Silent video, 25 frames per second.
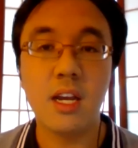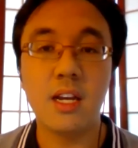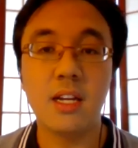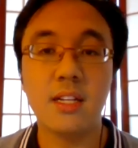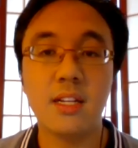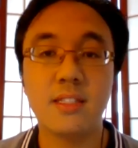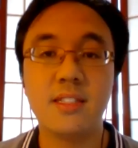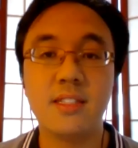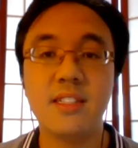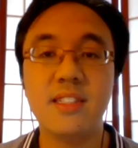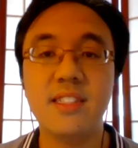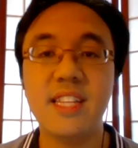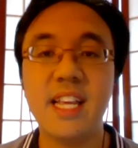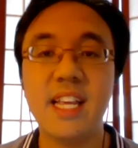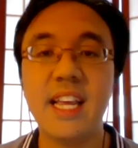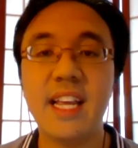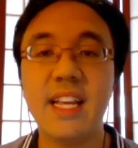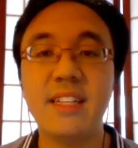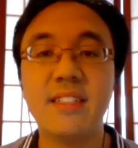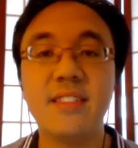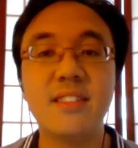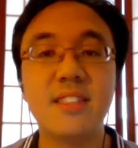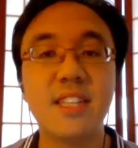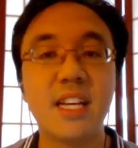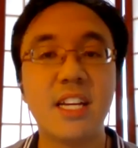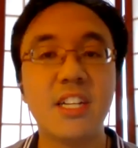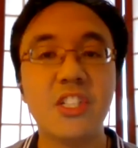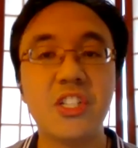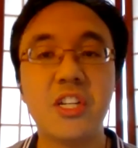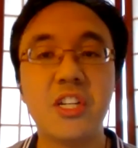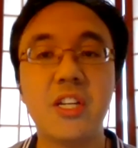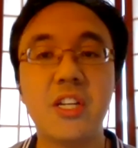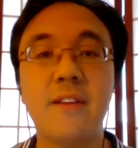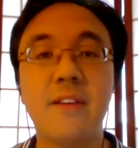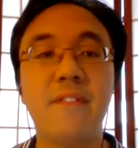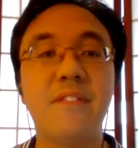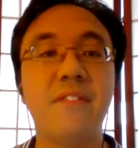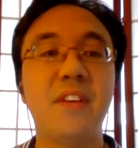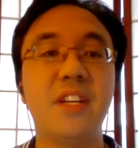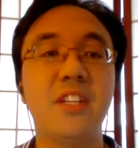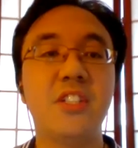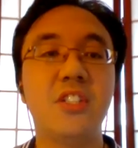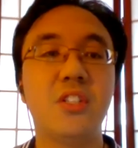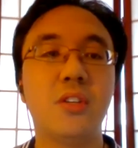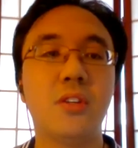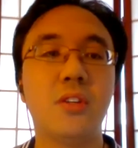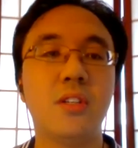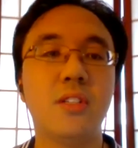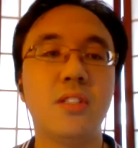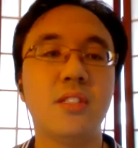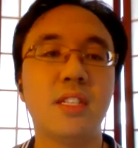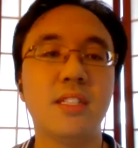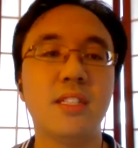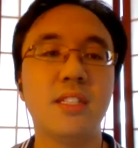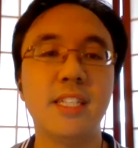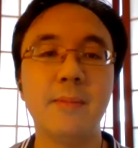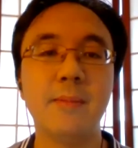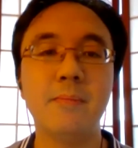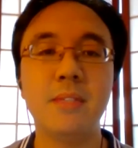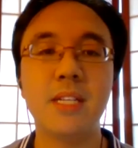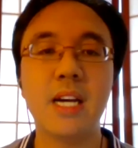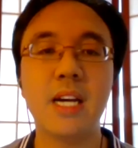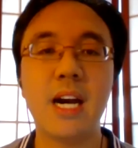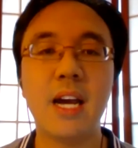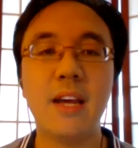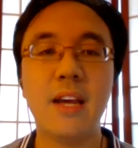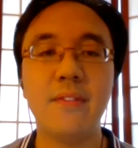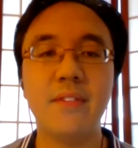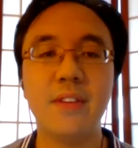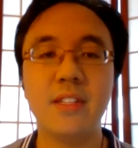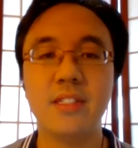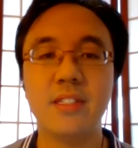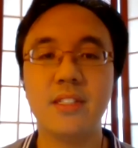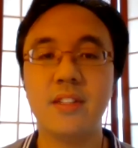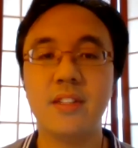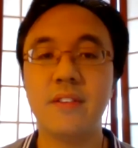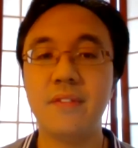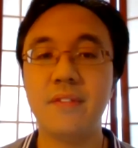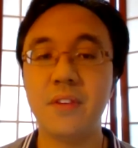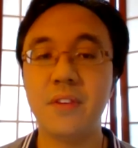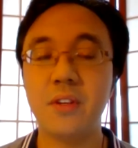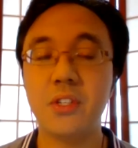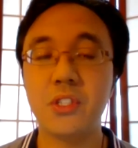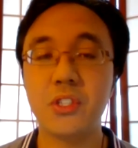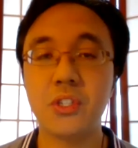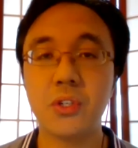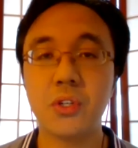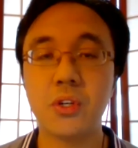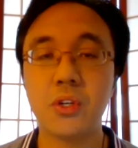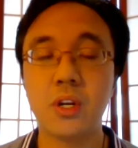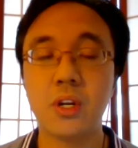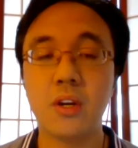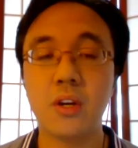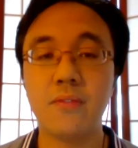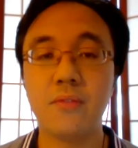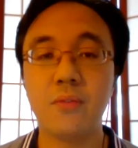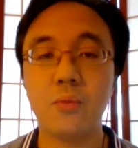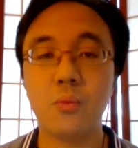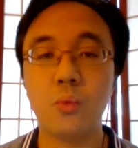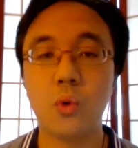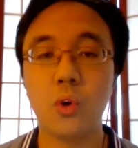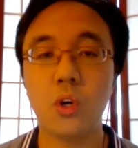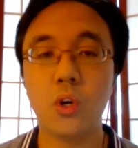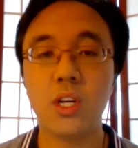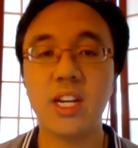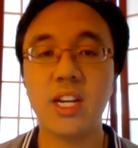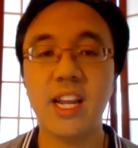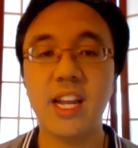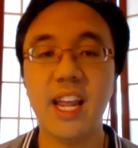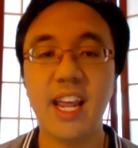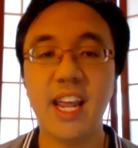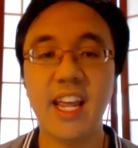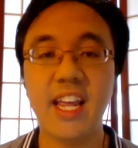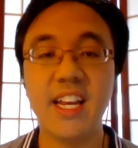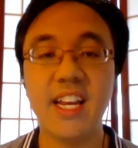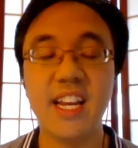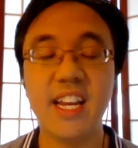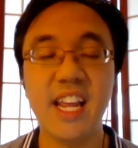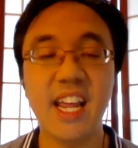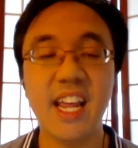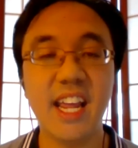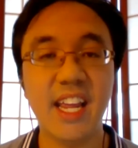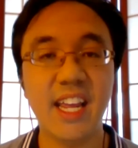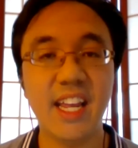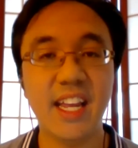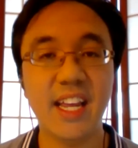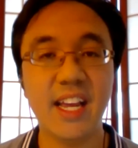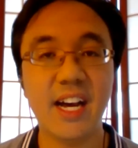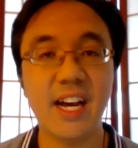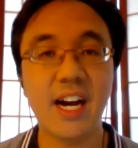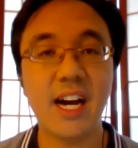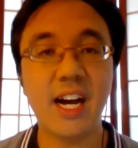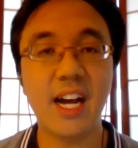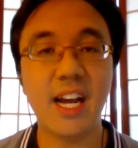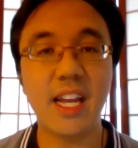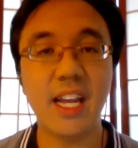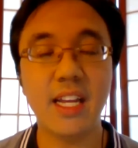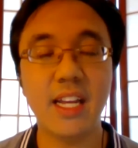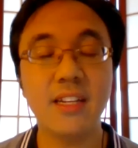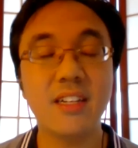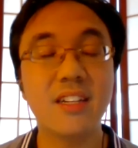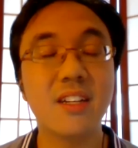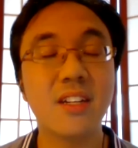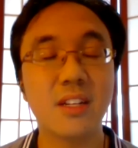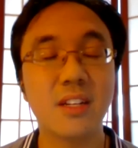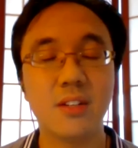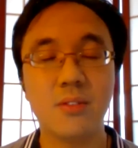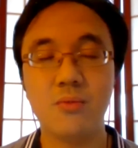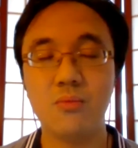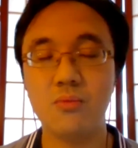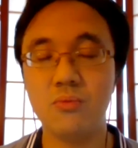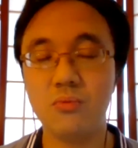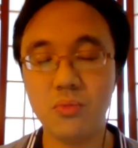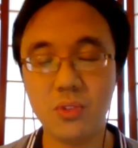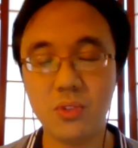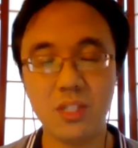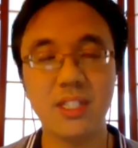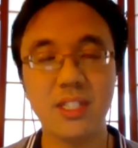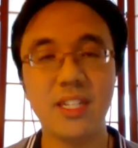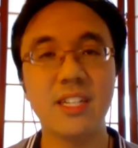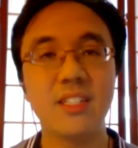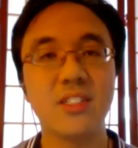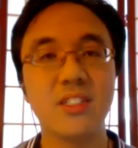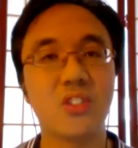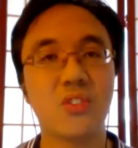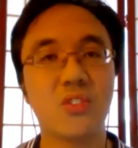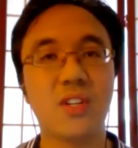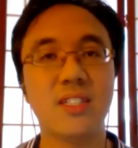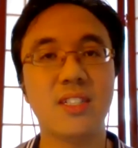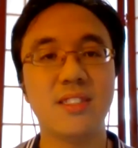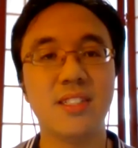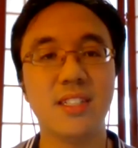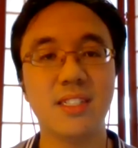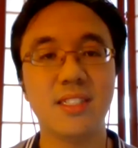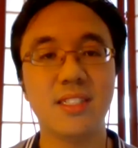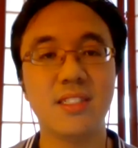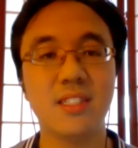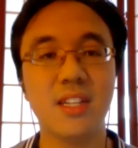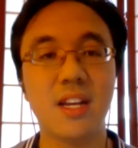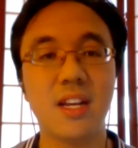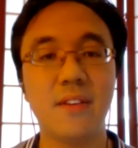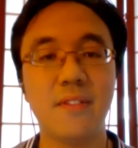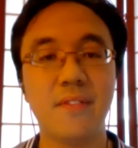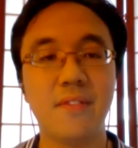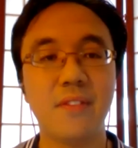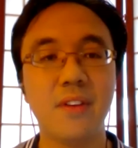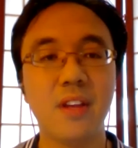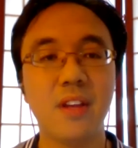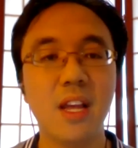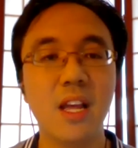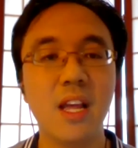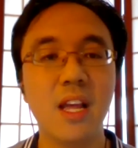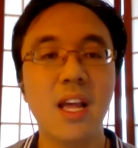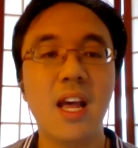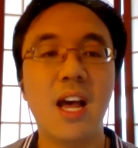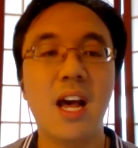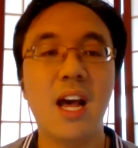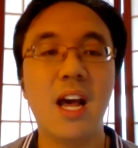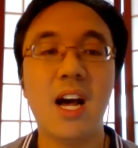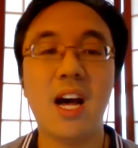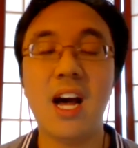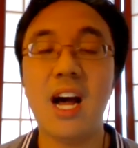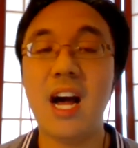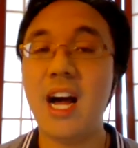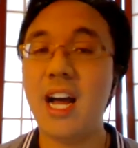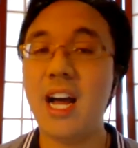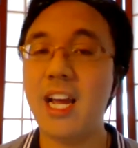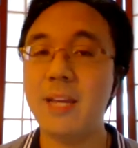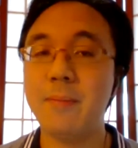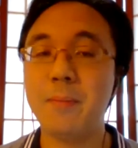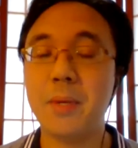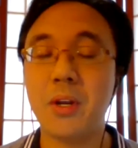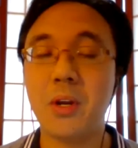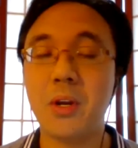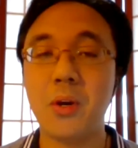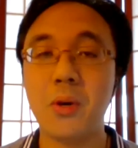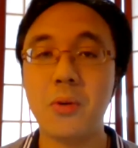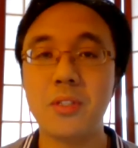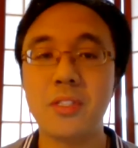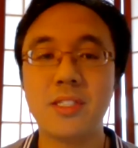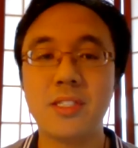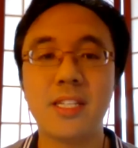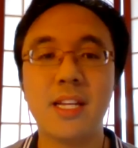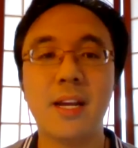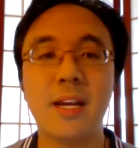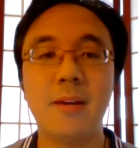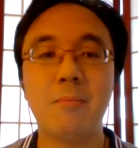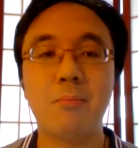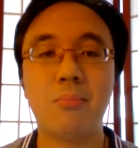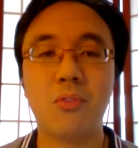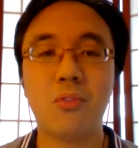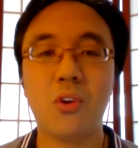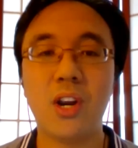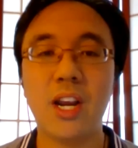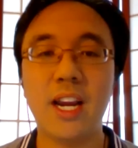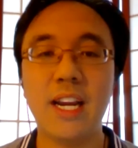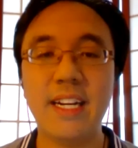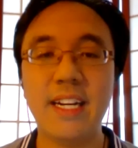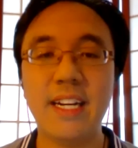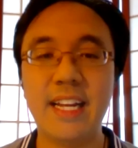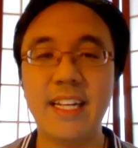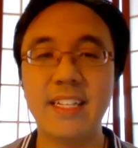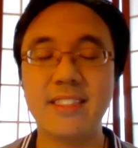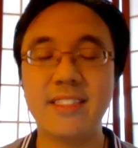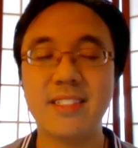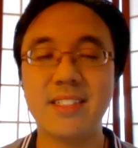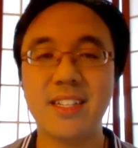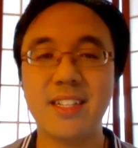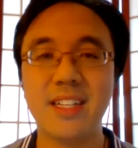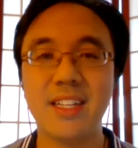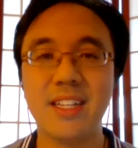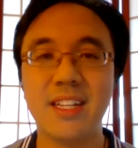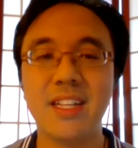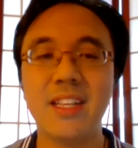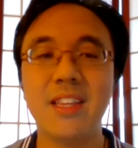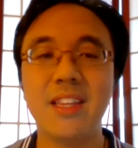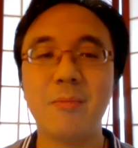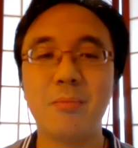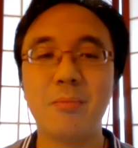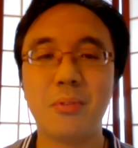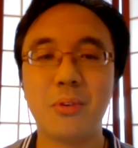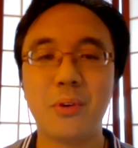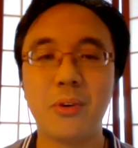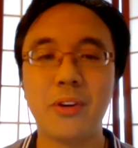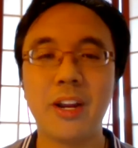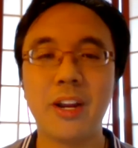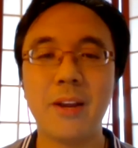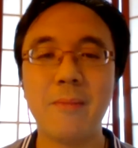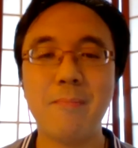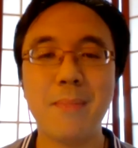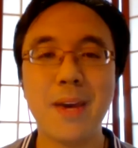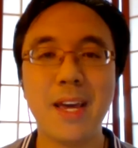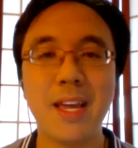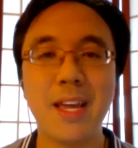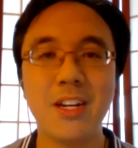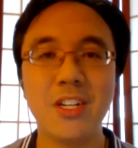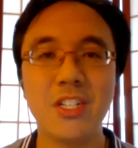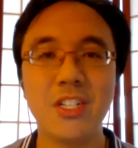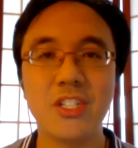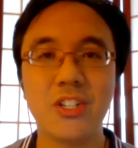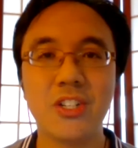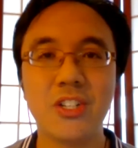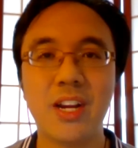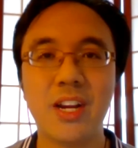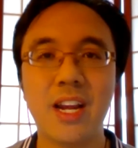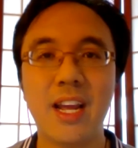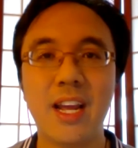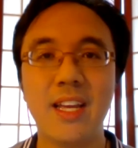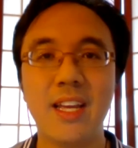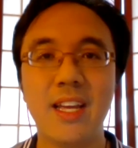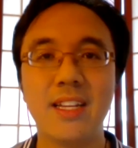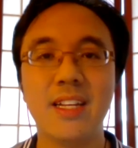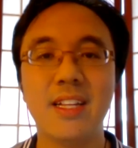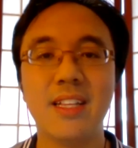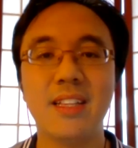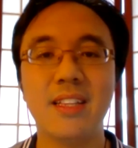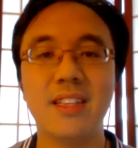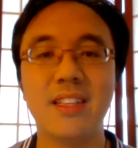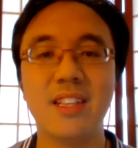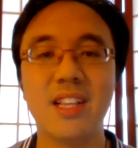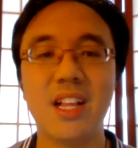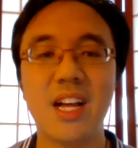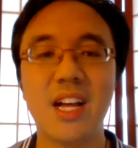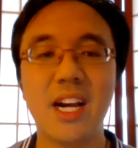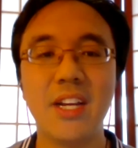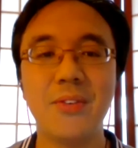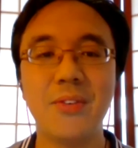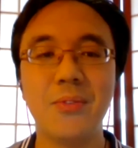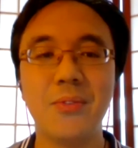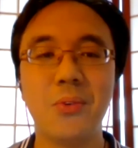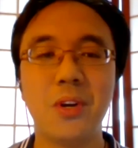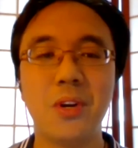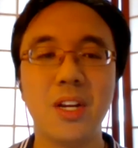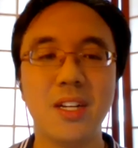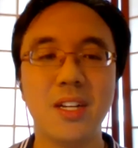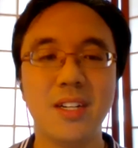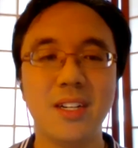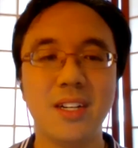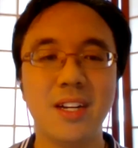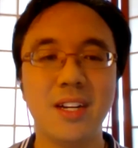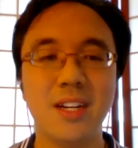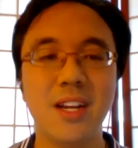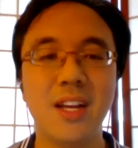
Today's session features a deep dive into the future of work and AI. Really interesting stuff. I am your host, Brian Antolin, the program manager at LineRun.